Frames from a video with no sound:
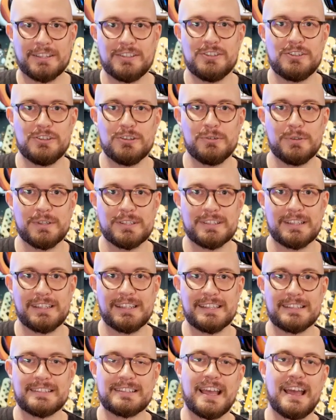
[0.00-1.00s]
to do is at
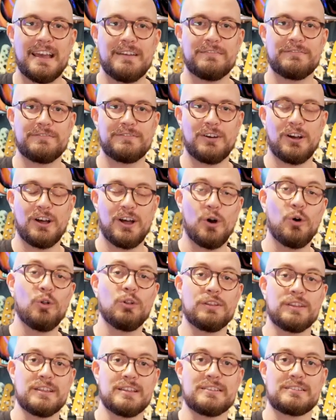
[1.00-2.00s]
least have
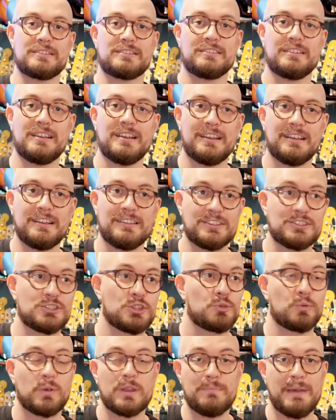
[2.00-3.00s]
all of these
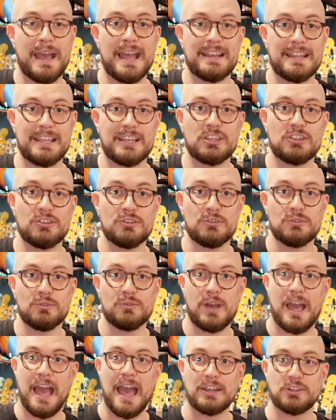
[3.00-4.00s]
3-band
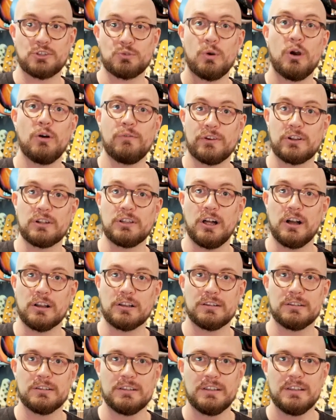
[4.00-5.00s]
EQ at 12
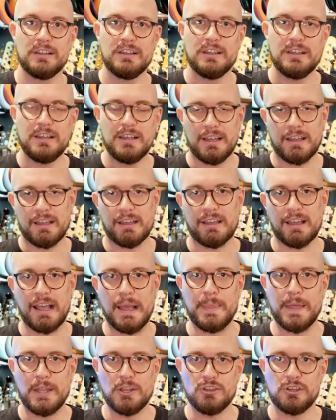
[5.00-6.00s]
o'clock,
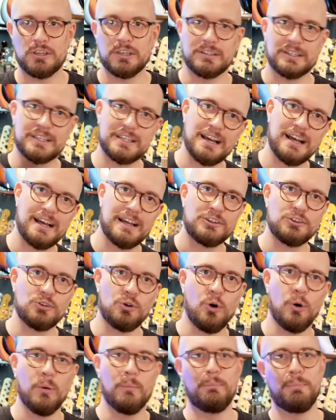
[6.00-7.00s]
and then you can cut
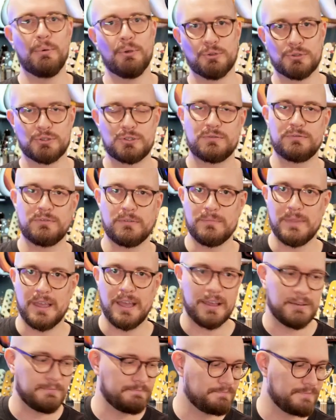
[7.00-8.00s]
or boost from
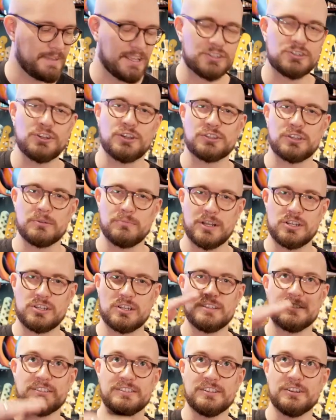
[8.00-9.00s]
there. It's not so much
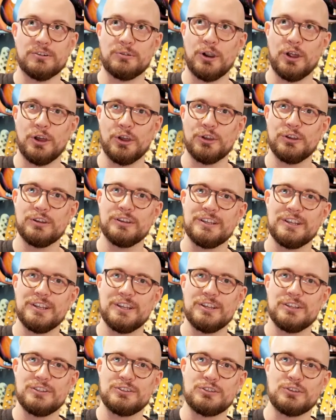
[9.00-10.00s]
a 0
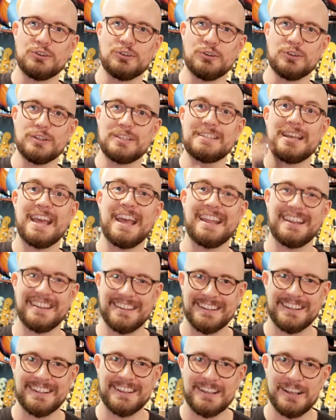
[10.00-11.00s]
to
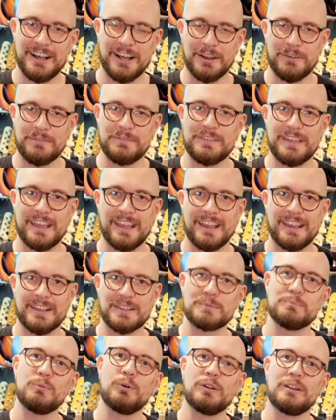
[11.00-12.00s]
10 kind of thing.
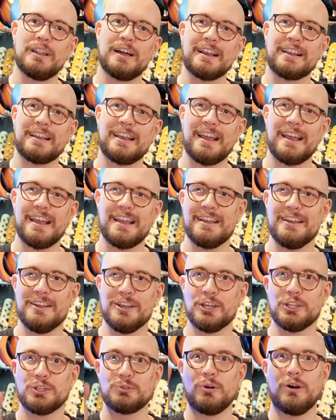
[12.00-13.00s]
It's more like a
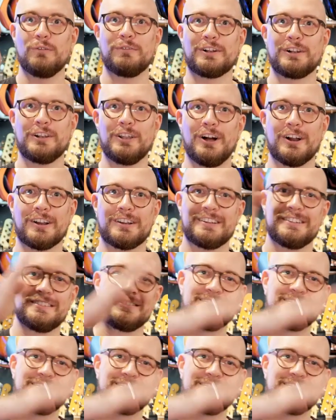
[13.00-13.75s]
12 o'clock